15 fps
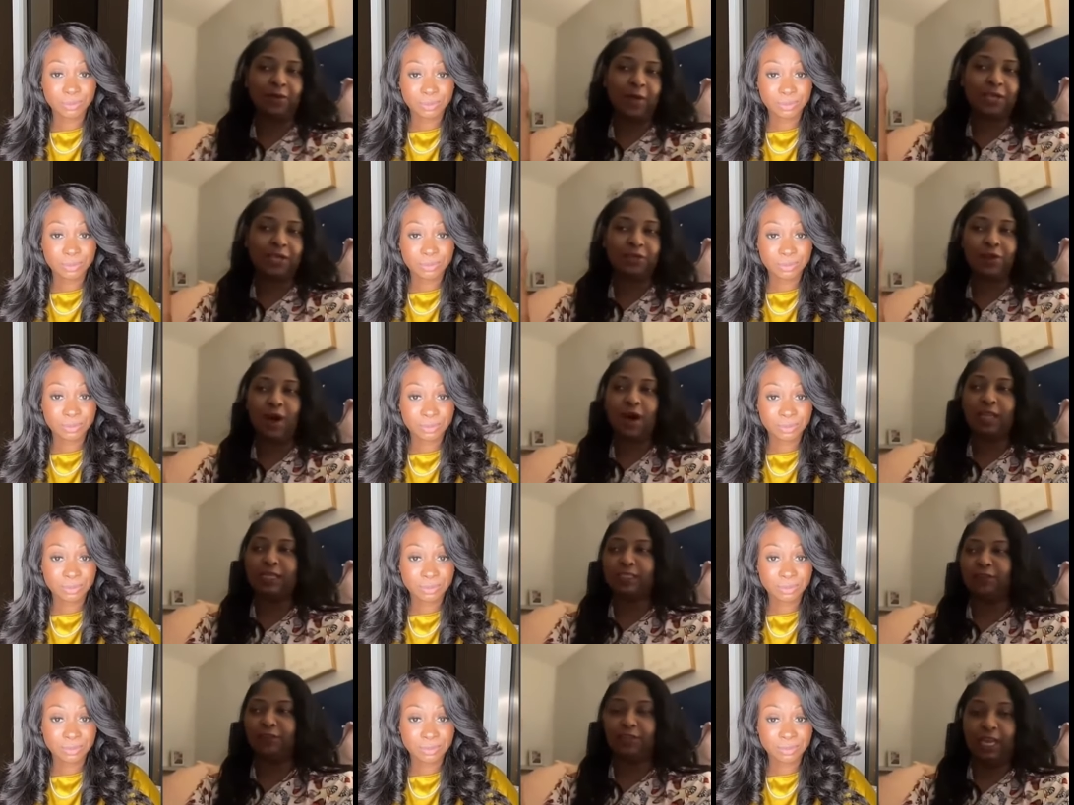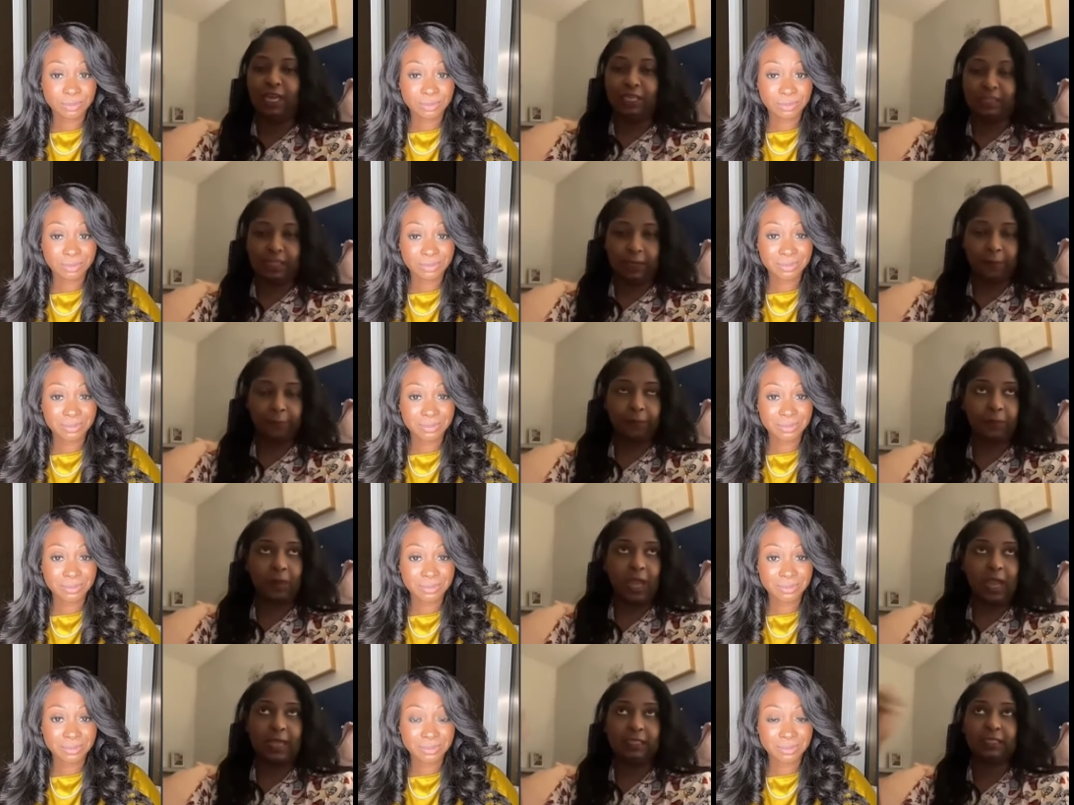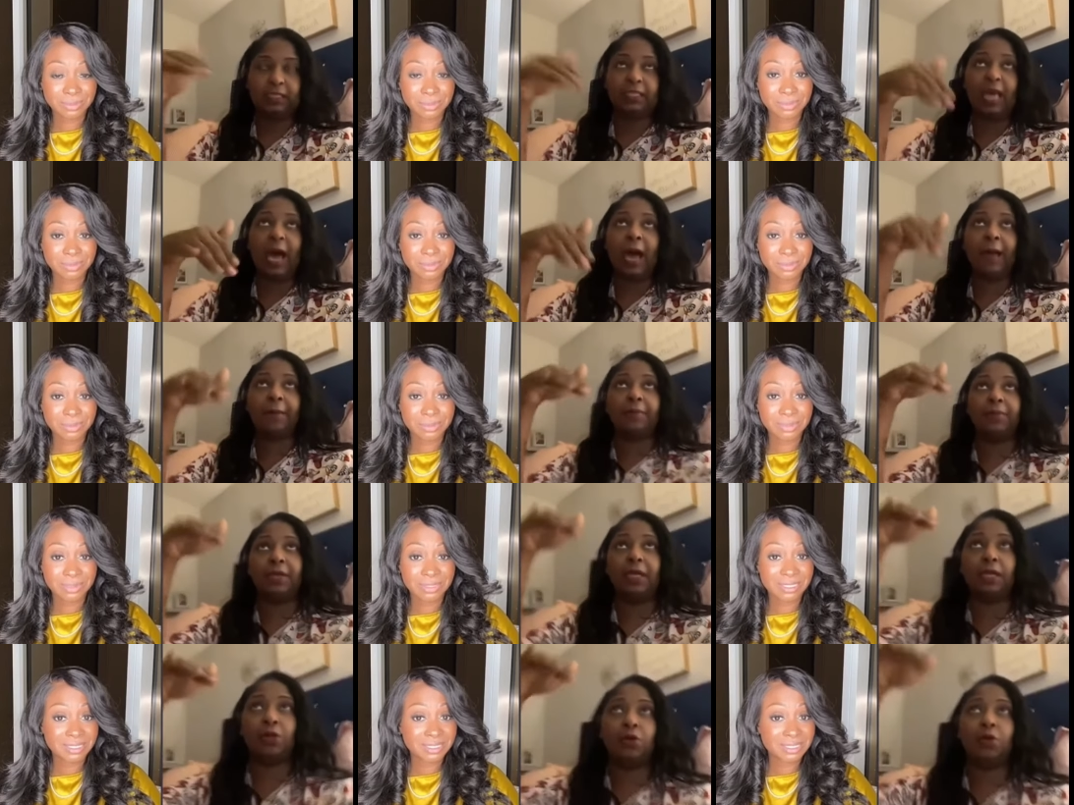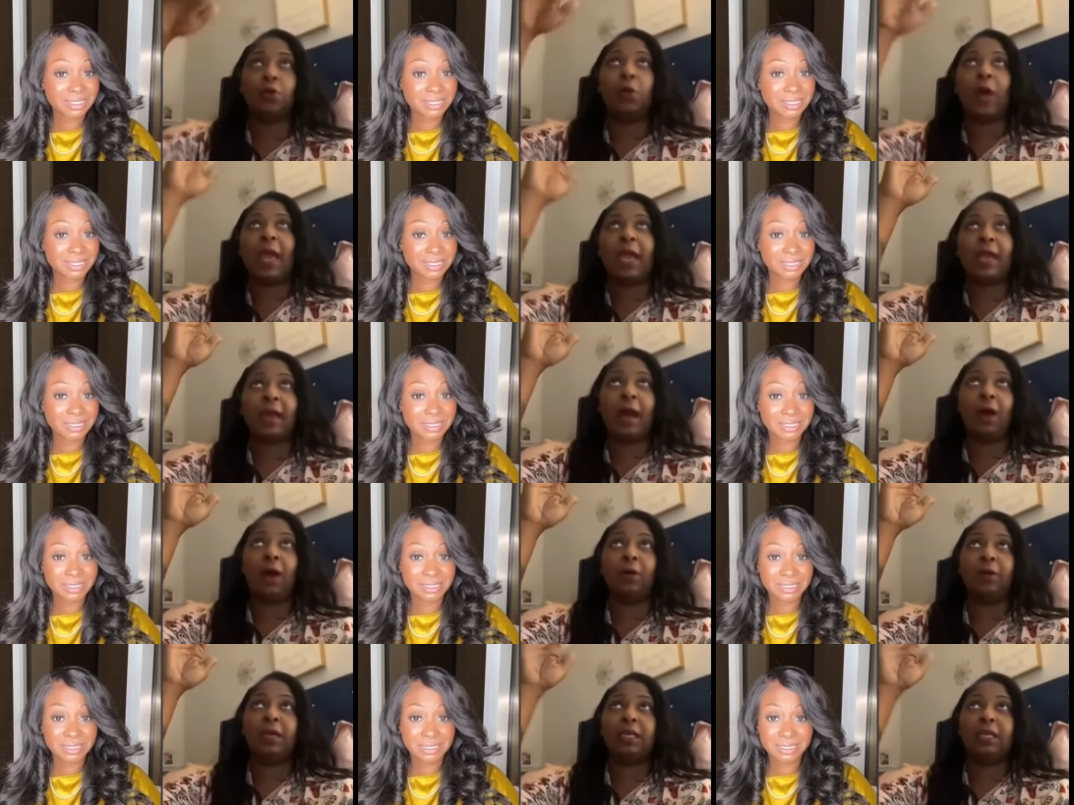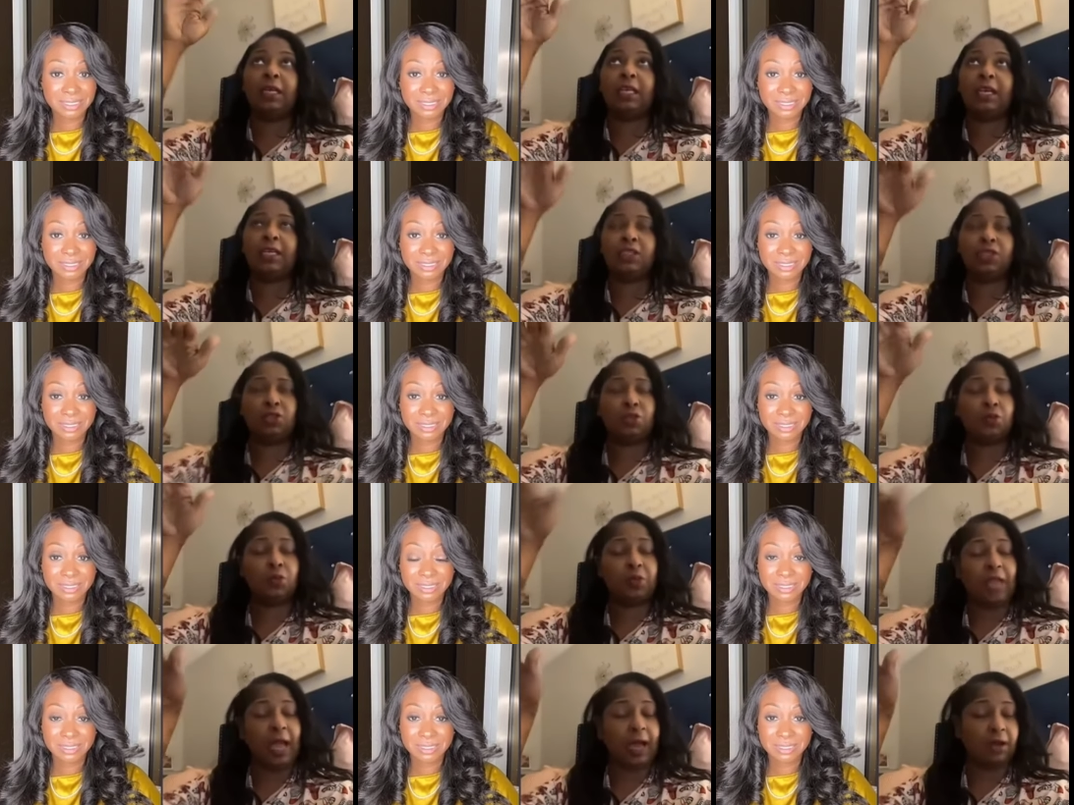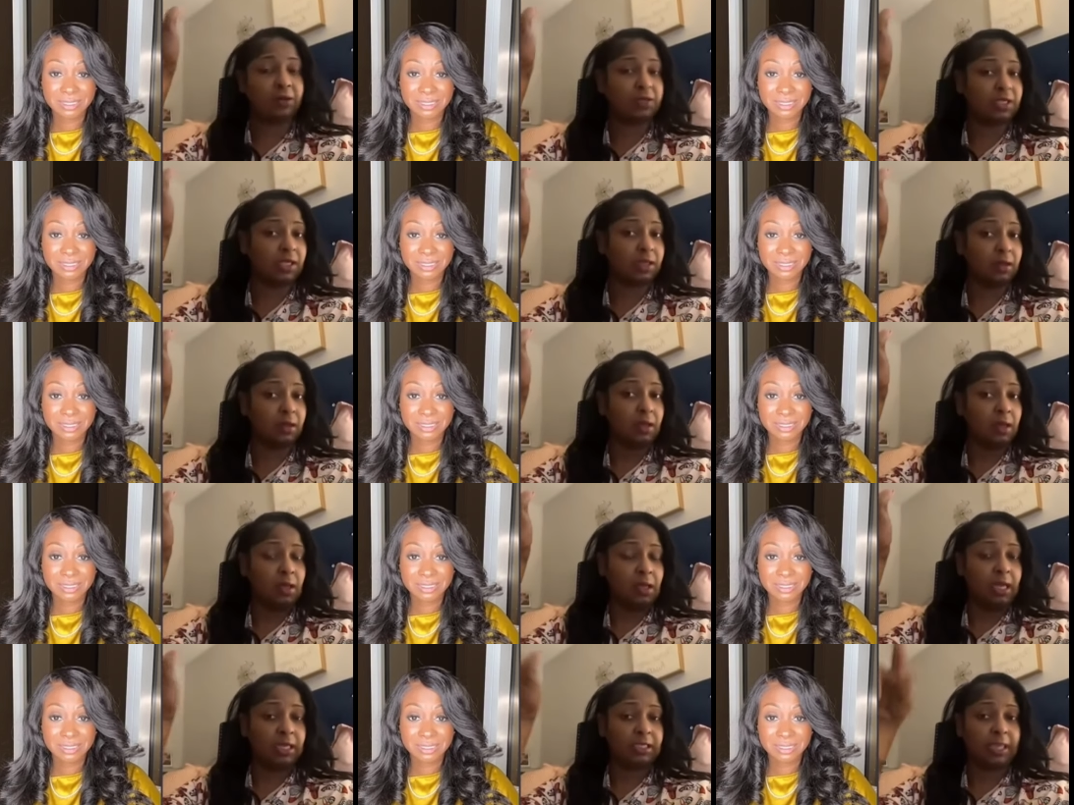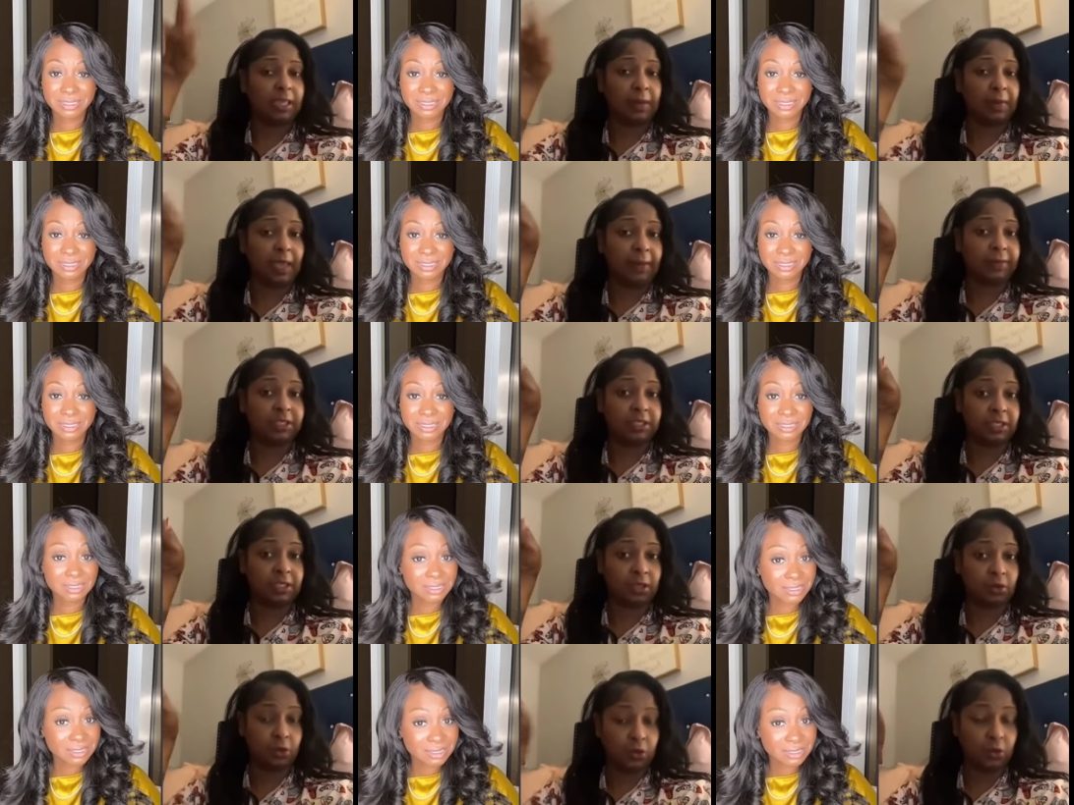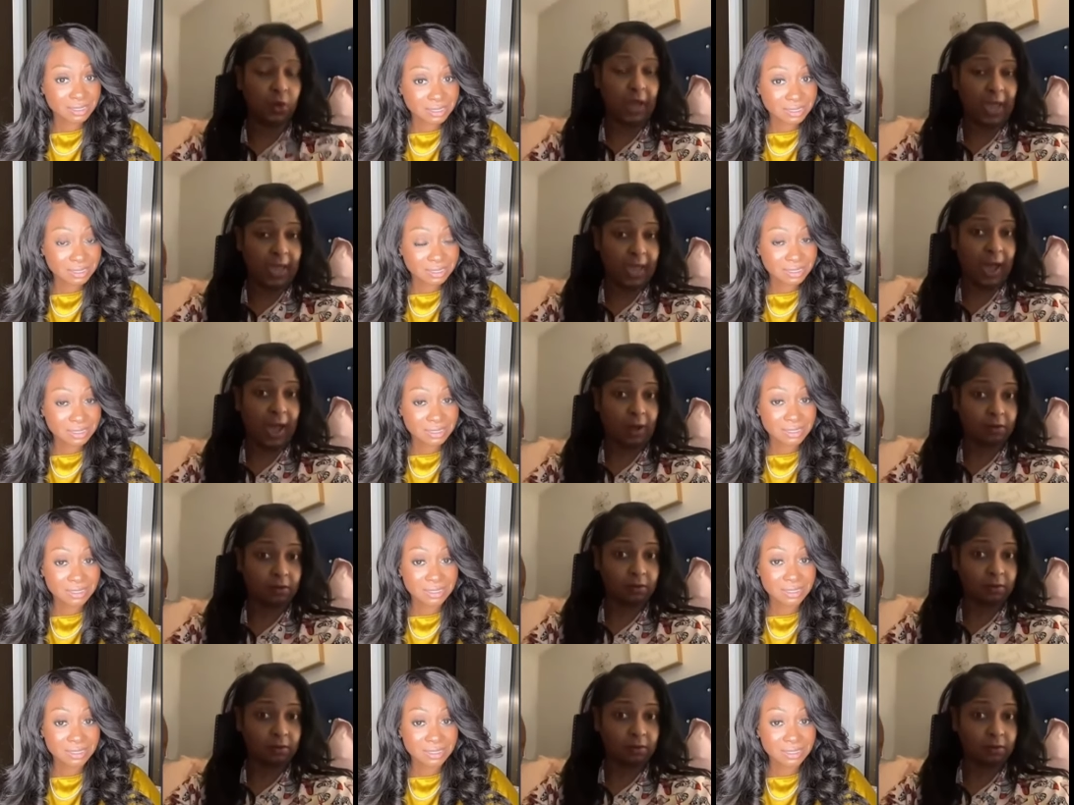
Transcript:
Speaker 1: I ain't do all this for nothing. At the top, Google Hangout, it said 2,000 and some images of Google Hangout.